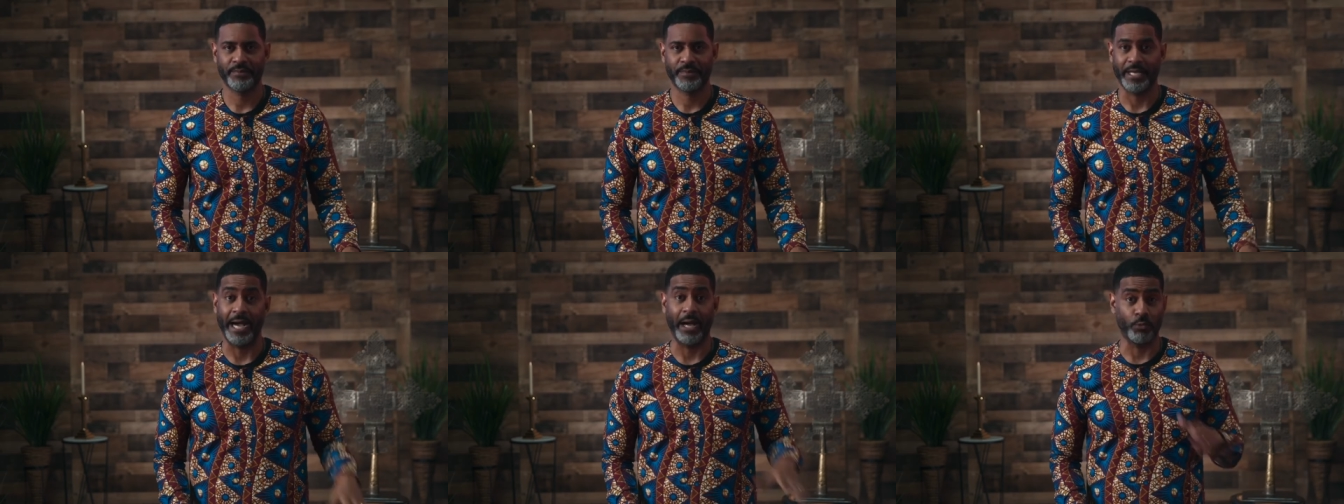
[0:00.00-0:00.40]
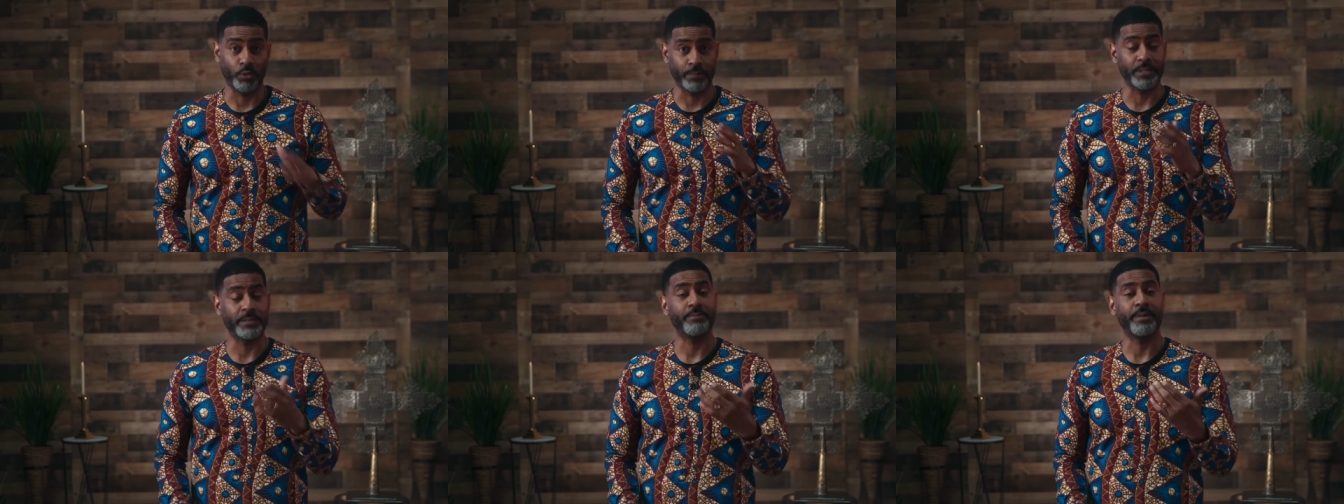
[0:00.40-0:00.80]
I will
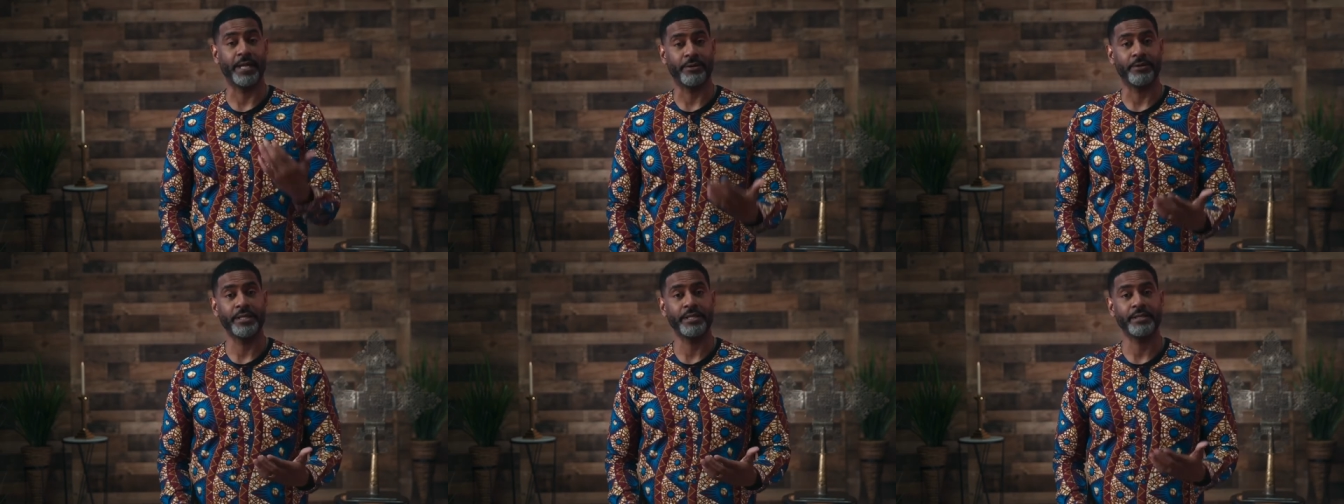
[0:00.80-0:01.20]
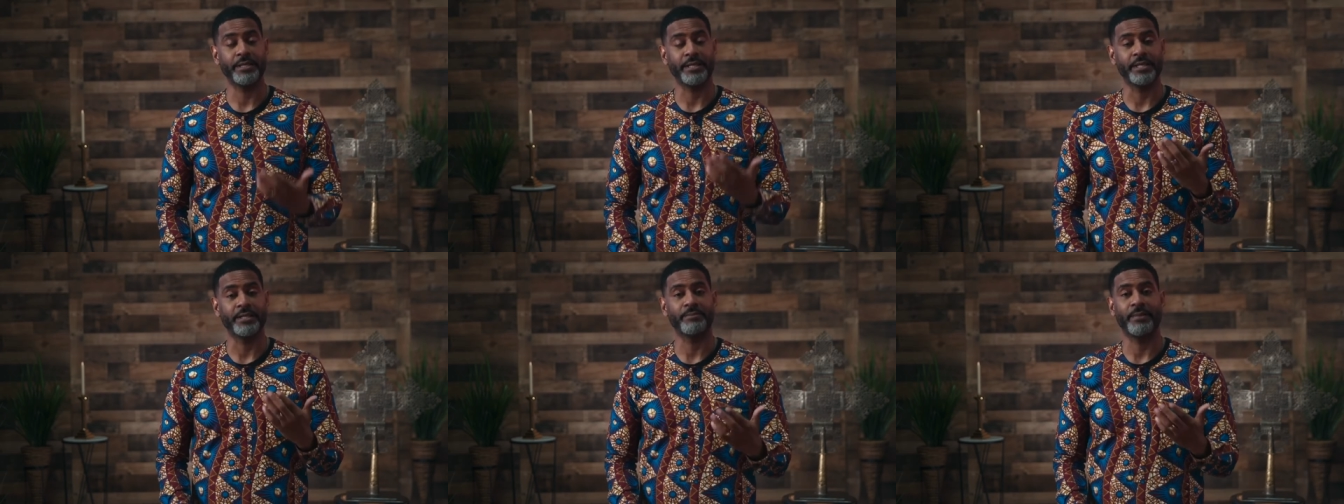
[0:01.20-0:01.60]
be buried
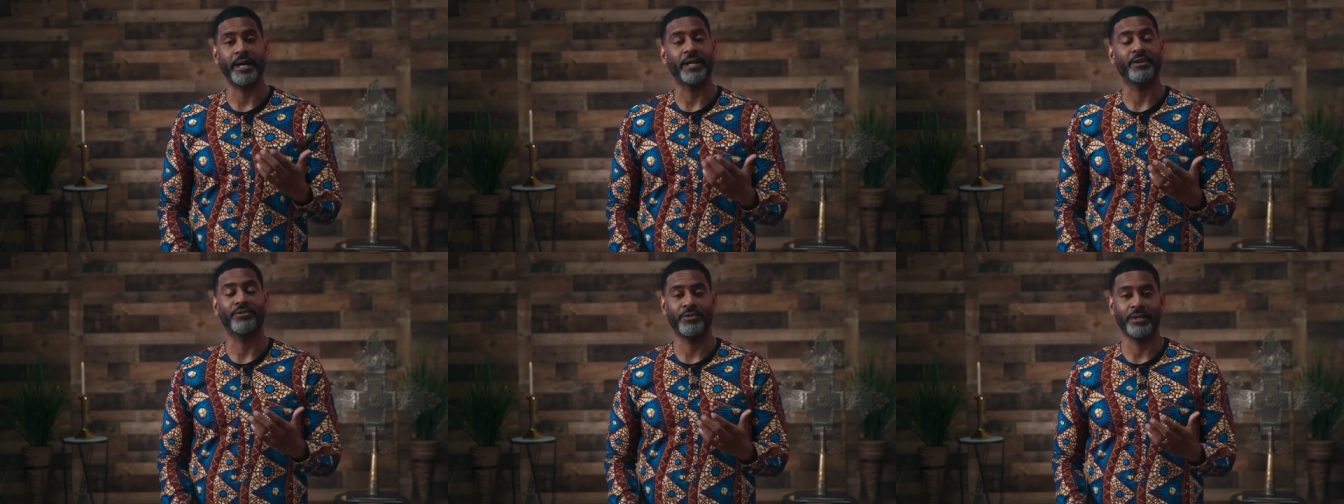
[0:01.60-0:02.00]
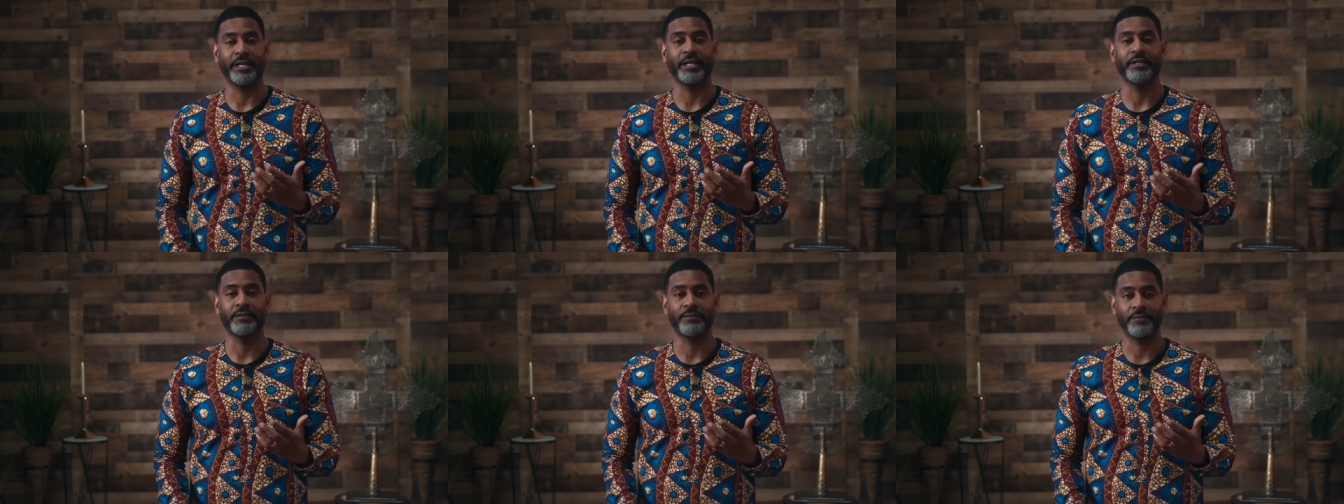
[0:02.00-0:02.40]
in my
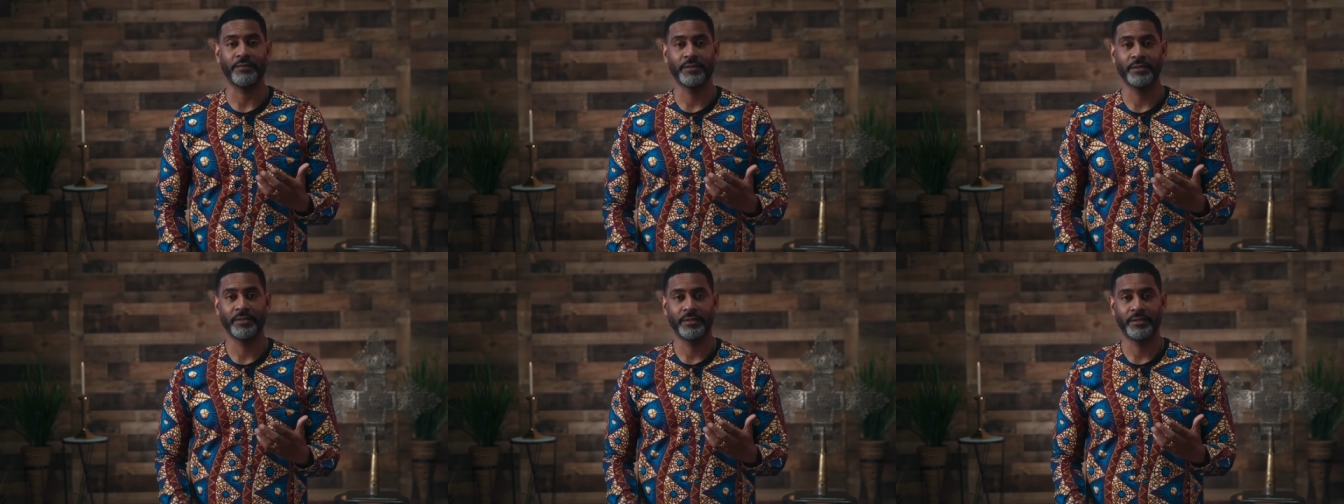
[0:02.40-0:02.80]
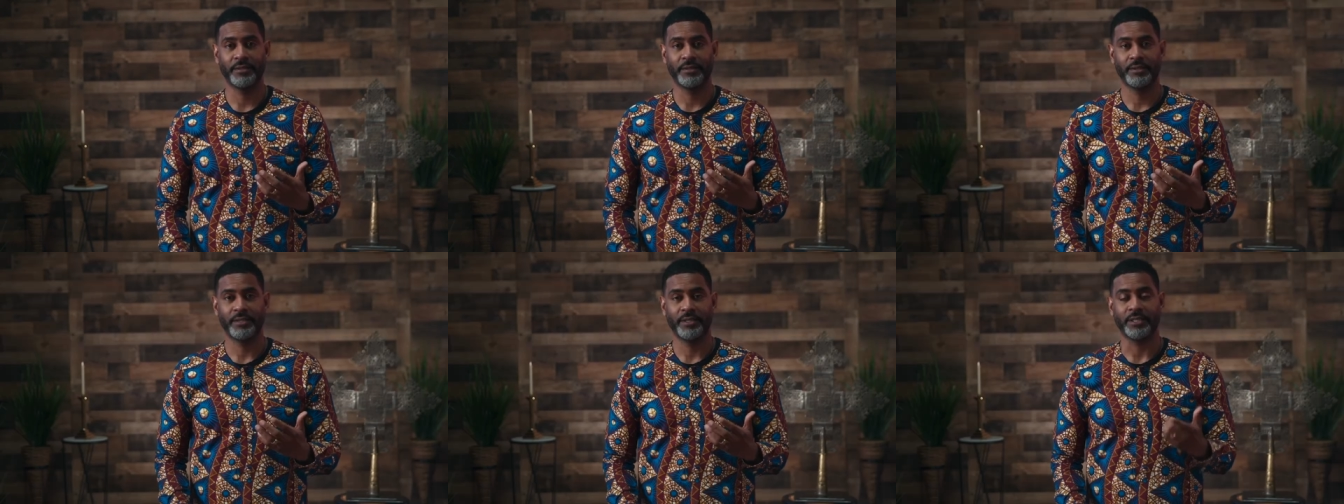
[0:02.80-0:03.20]
grave
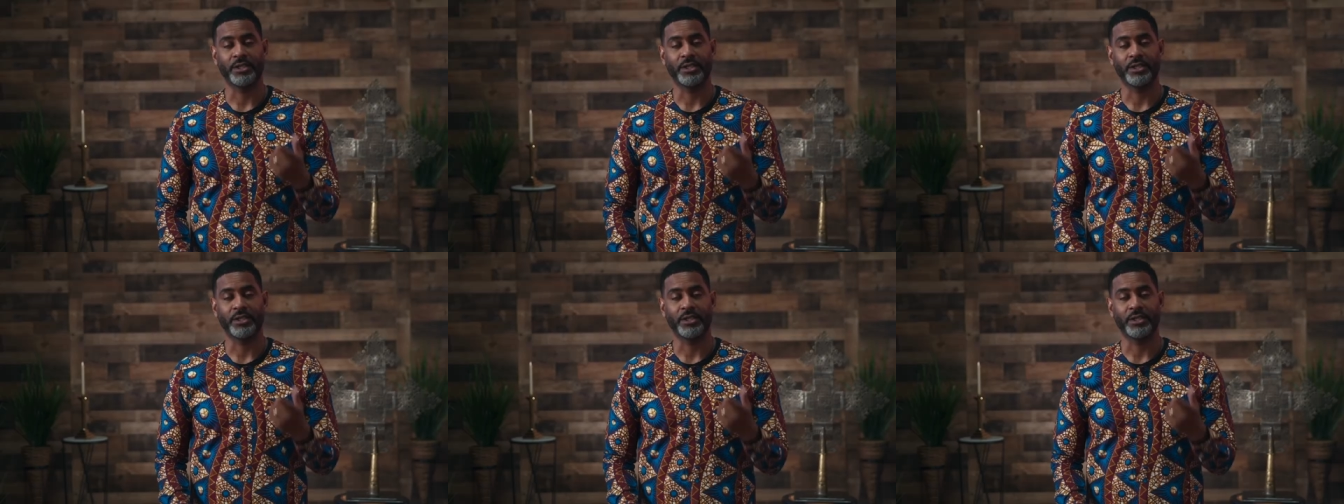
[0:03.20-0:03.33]
and